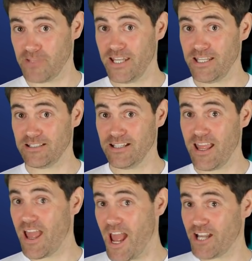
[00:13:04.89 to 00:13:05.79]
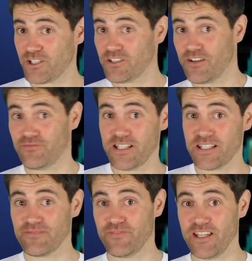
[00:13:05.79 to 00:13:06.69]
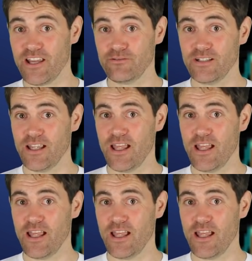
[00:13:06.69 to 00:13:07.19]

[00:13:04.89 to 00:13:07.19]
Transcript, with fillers: Get it? Hash of this video?